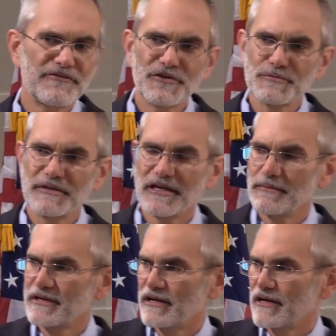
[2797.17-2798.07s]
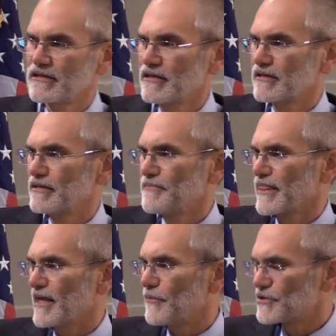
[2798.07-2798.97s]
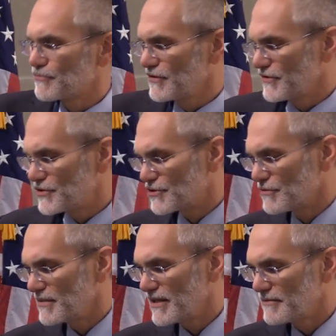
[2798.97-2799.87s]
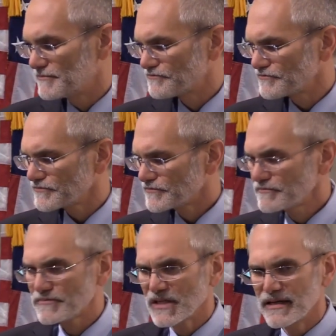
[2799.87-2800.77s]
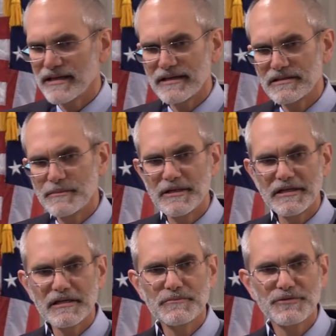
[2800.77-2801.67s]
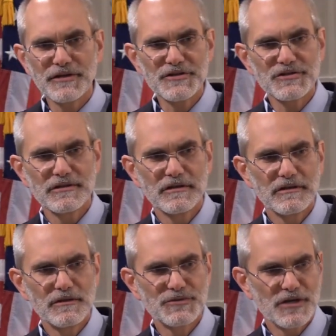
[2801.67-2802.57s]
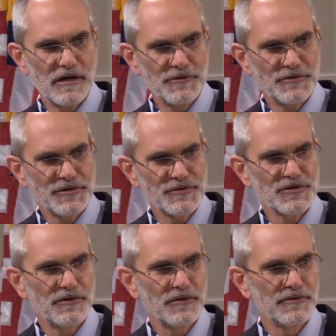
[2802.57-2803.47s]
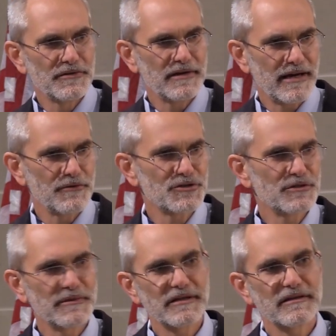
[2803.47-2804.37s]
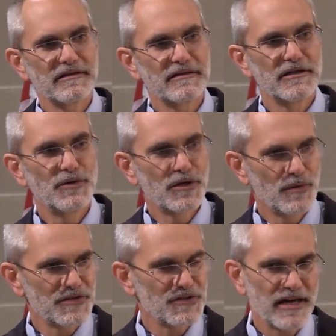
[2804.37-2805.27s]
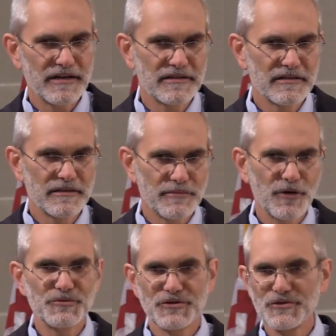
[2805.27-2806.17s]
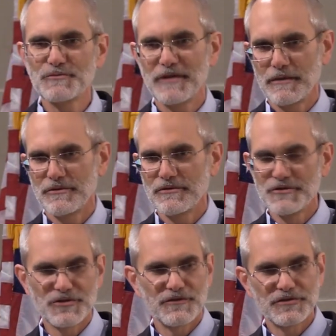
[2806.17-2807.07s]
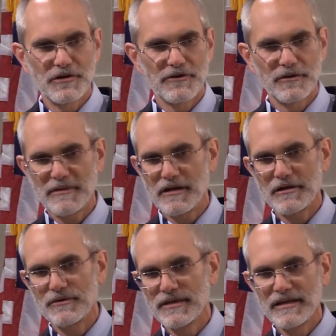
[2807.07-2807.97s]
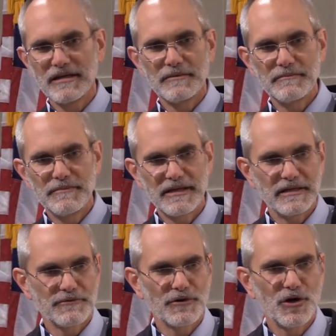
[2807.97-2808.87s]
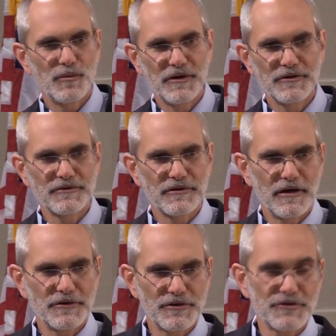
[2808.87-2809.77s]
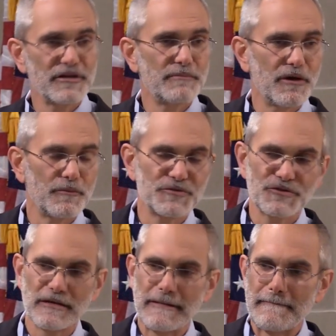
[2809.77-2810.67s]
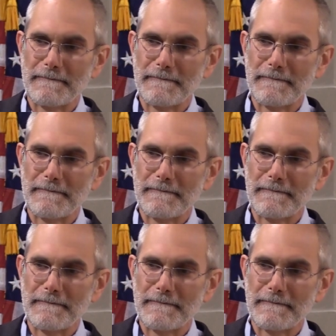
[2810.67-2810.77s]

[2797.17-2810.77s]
When I first became Catholic, I was privileged to meet a Dominican priest who was 100 years old, an Irish Dominican, who had once edited the Pope's newspaper, L'Osservatore Romano, been in Rome under, under three popes.